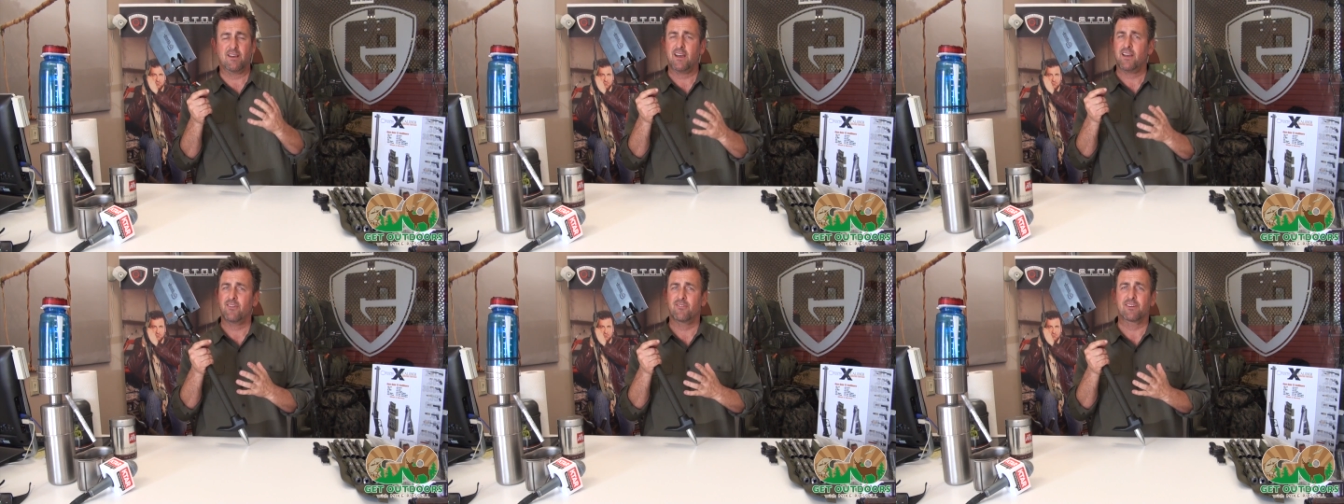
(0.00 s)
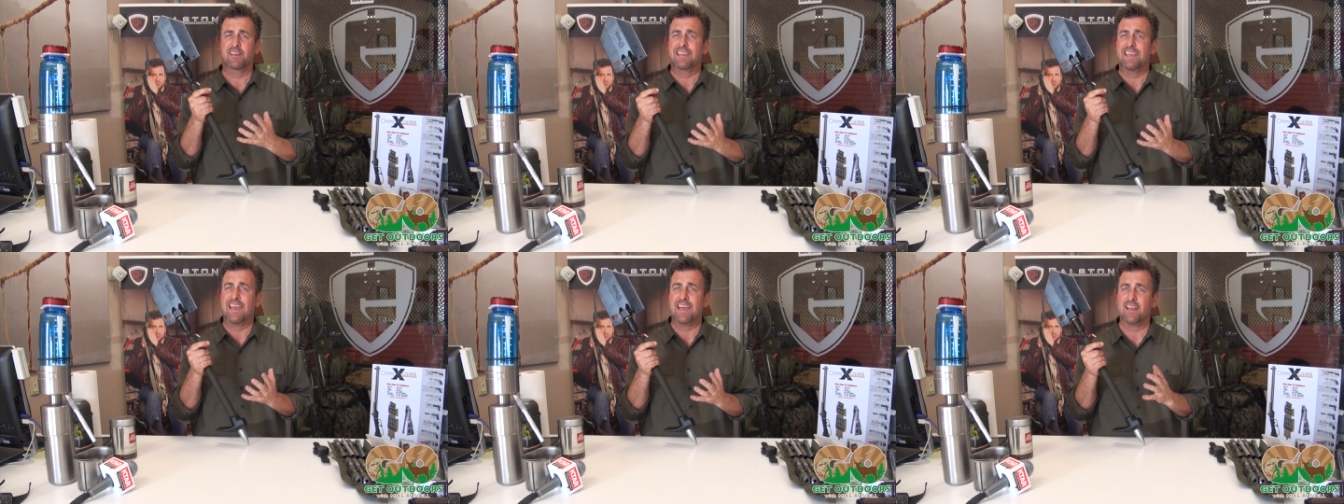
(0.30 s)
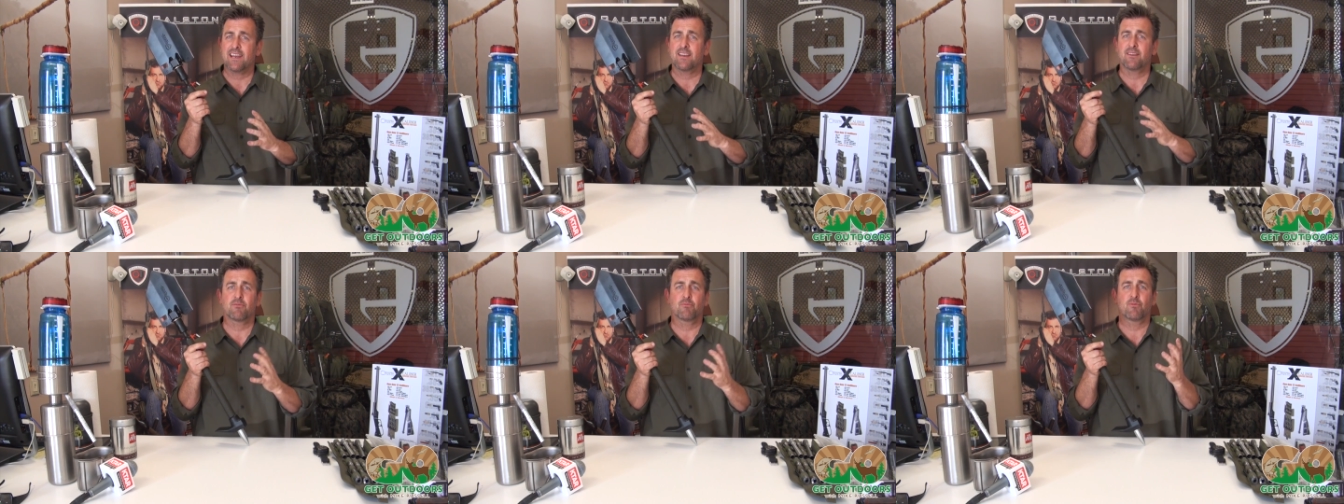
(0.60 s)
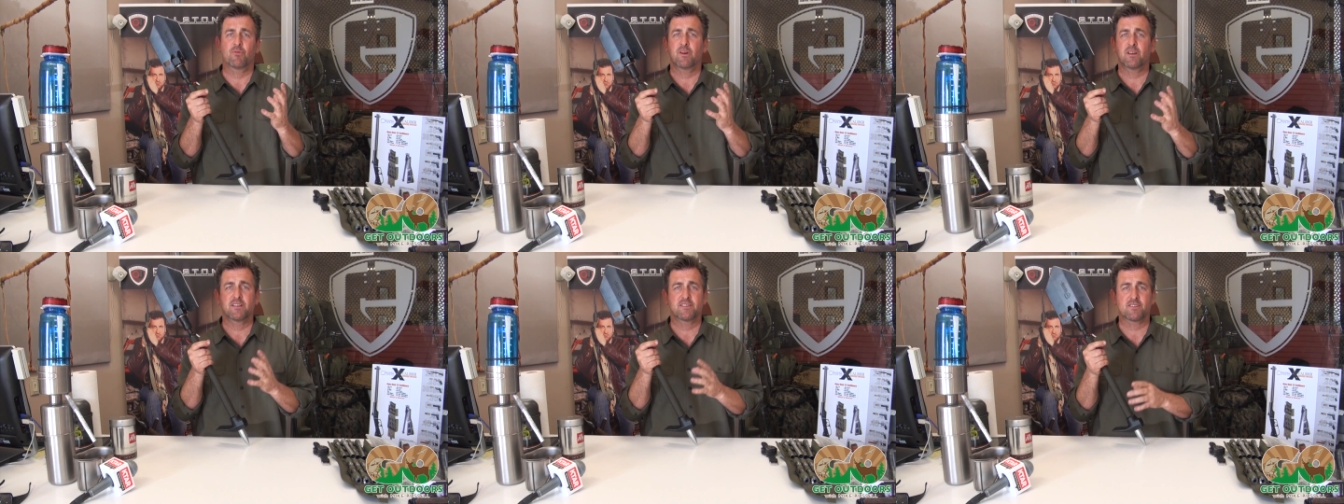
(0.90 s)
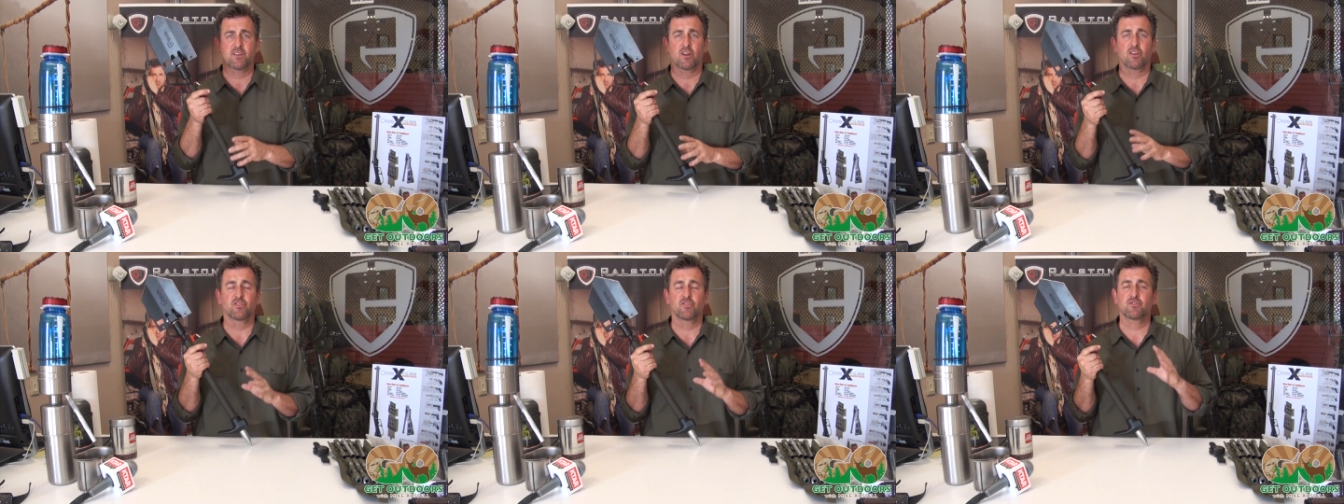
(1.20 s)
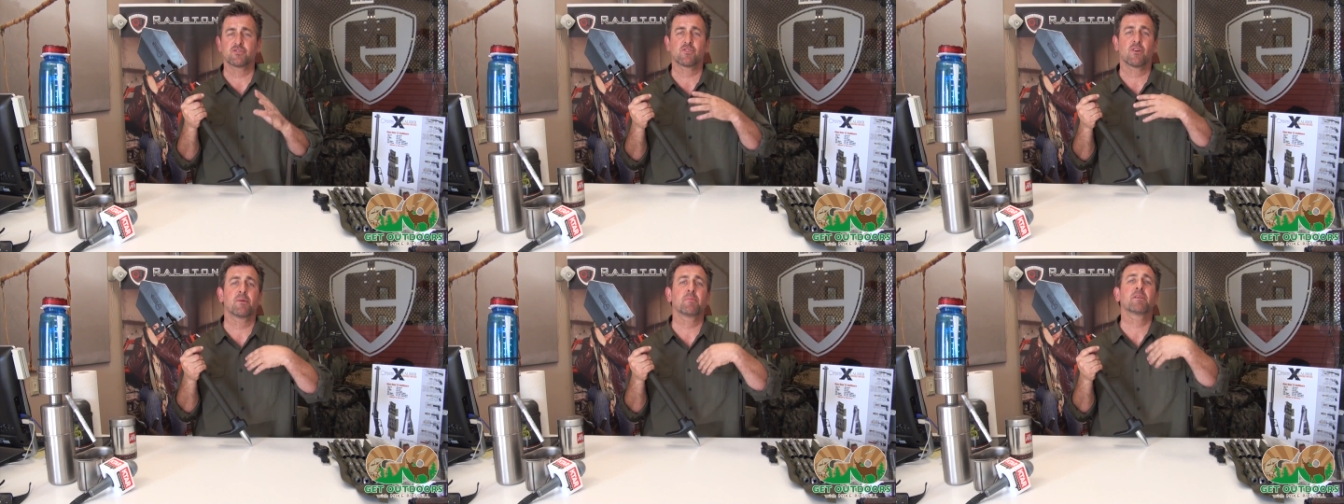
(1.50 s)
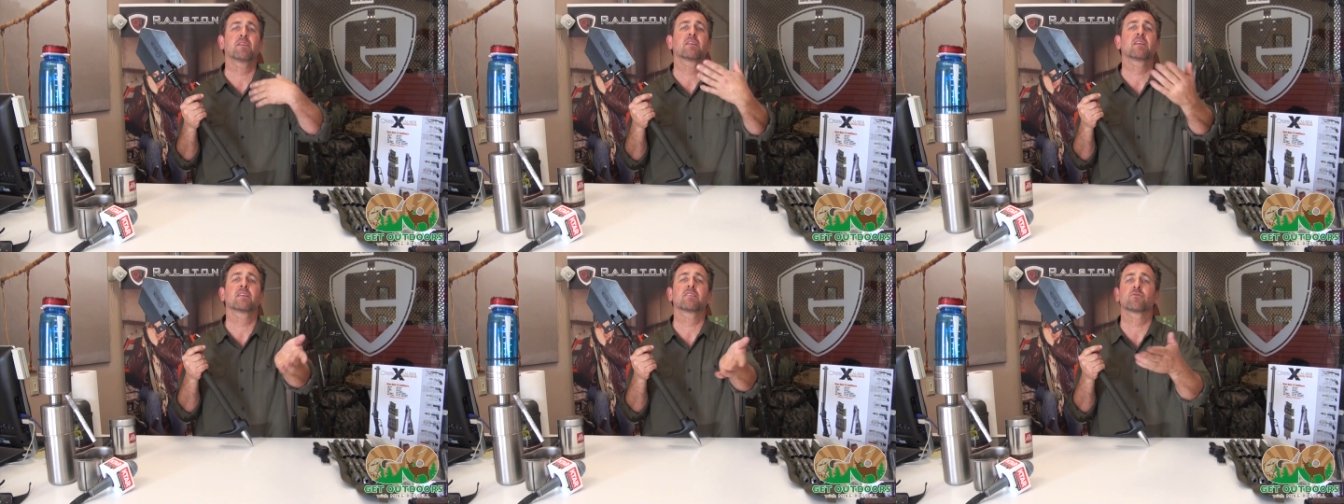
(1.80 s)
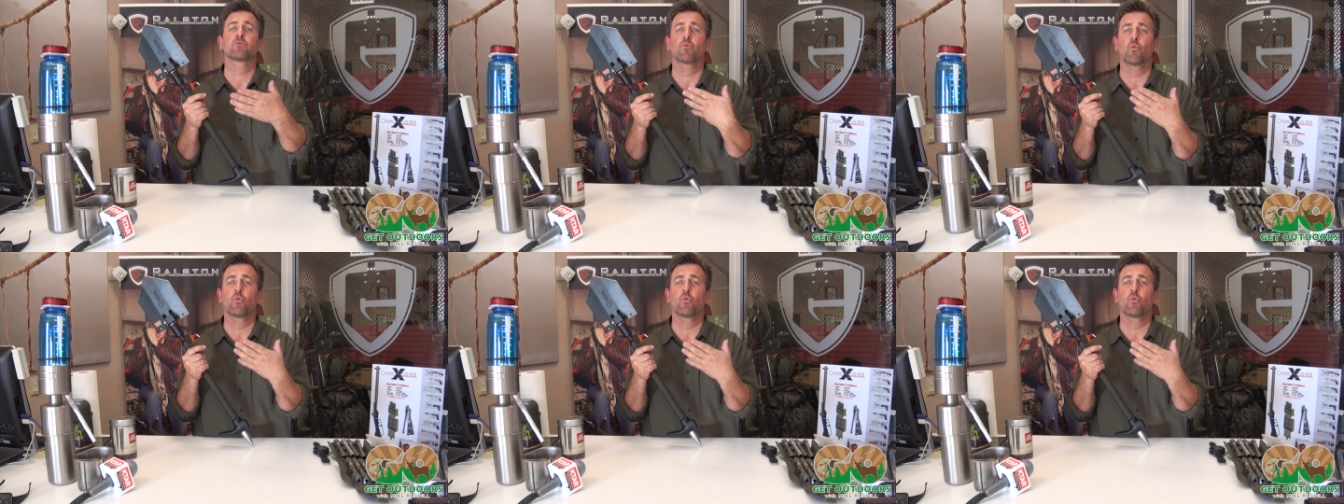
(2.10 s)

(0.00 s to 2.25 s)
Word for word: I don't get it. What does it all do? So I'm going to just